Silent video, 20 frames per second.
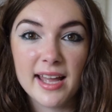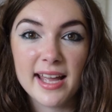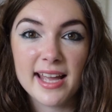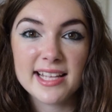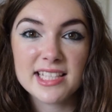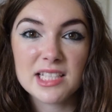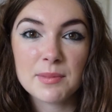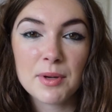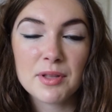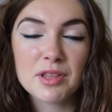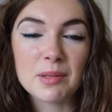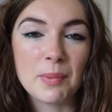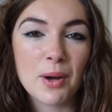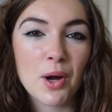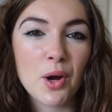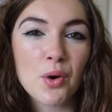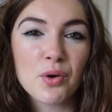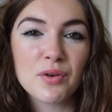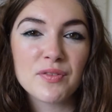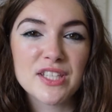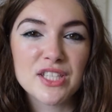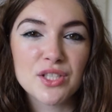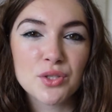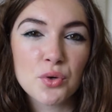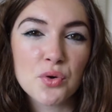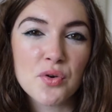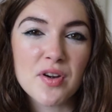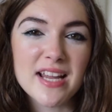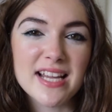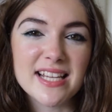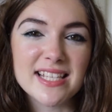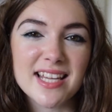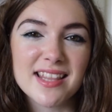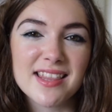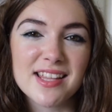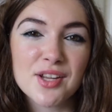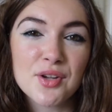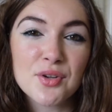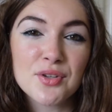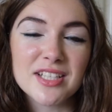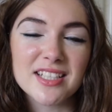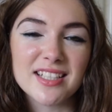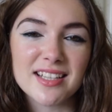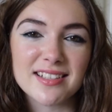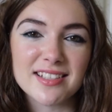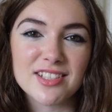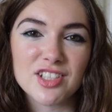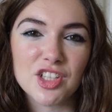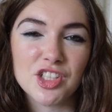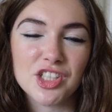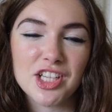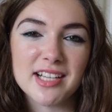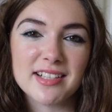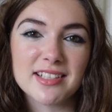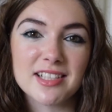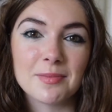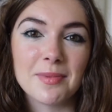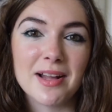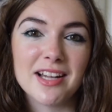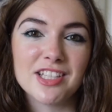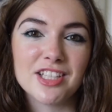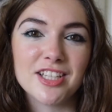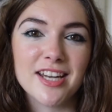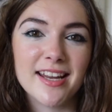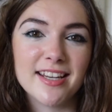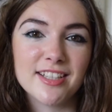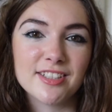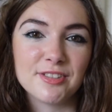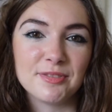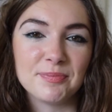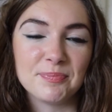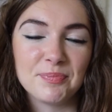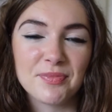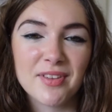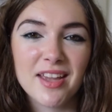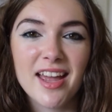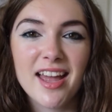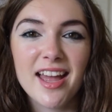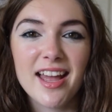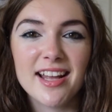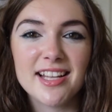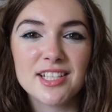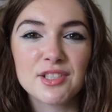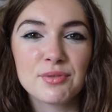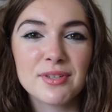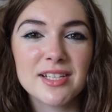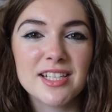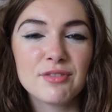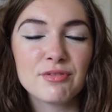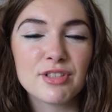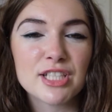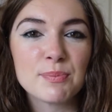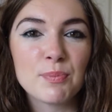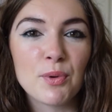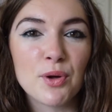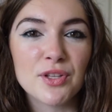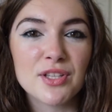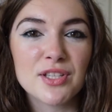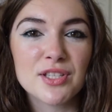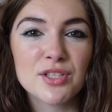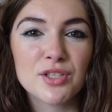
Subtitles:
It's about the power of stories and the good it does to a child's imagination. It's written in response